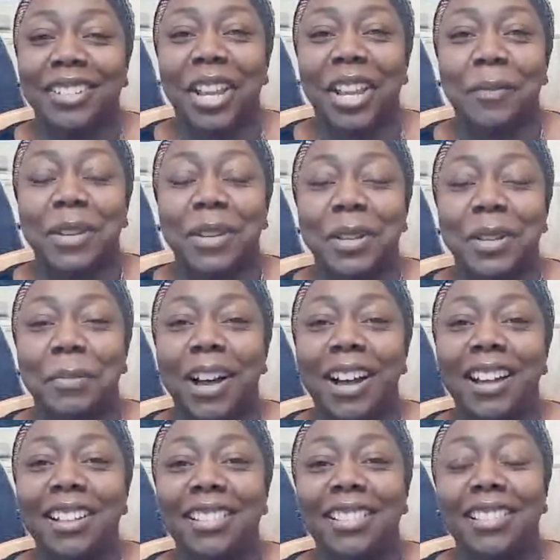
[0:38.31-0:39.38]
Ebony
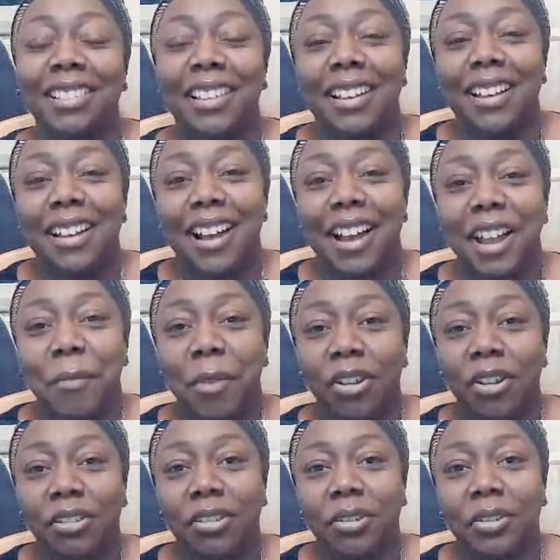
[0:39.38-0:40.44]
Potts. I am
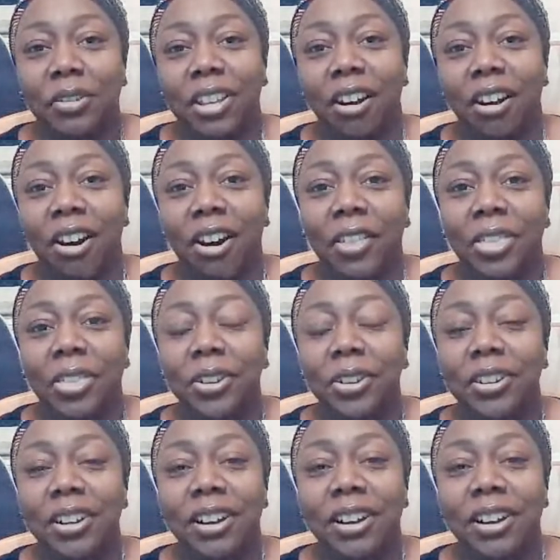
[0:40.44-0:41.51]
also the author
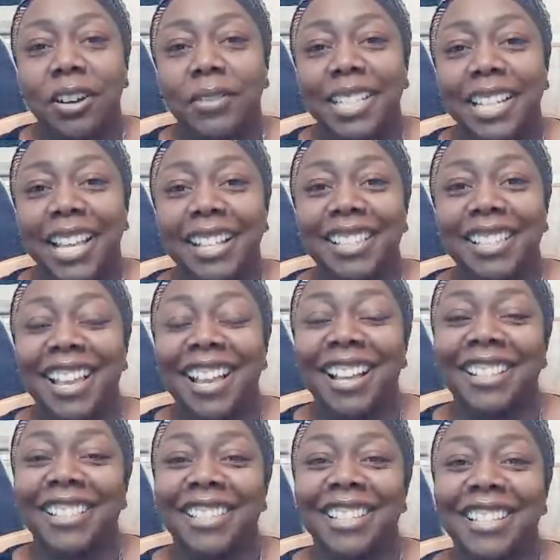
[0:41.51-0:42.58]
of Next
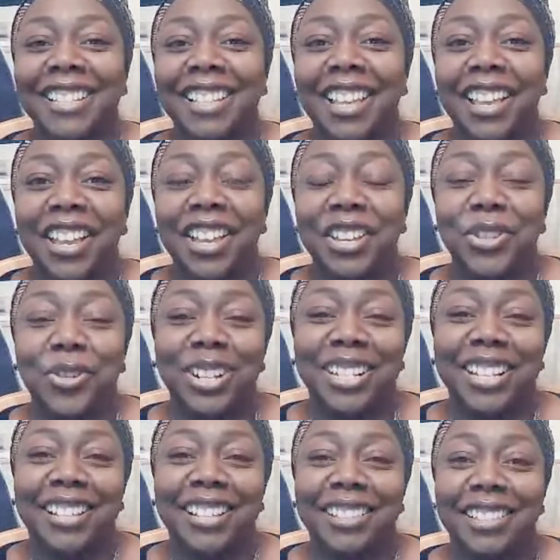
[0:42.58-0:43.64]
Exit Your
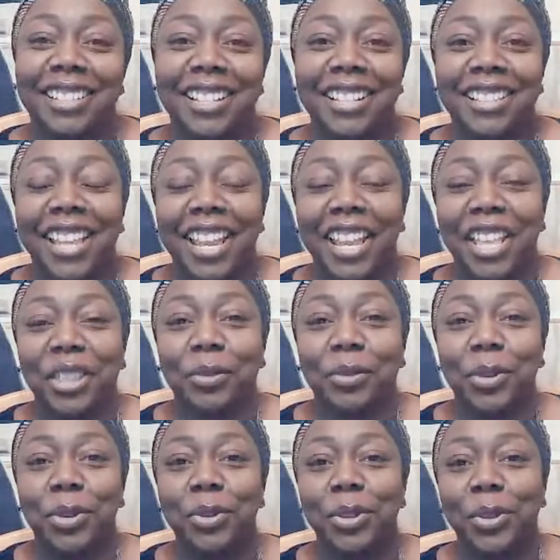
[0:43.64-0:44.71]
Destiny, Taking the Road
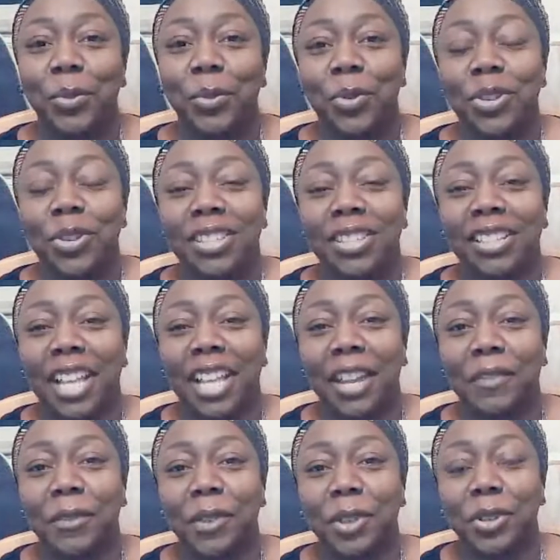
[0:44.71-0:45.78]
Towards the Life of Your
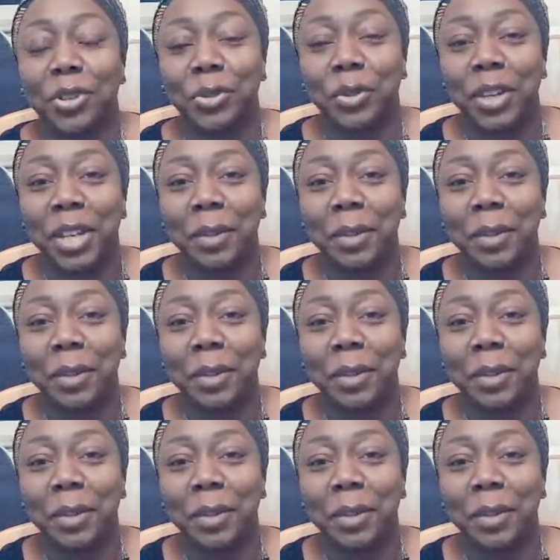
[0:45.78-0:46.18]
Dreams.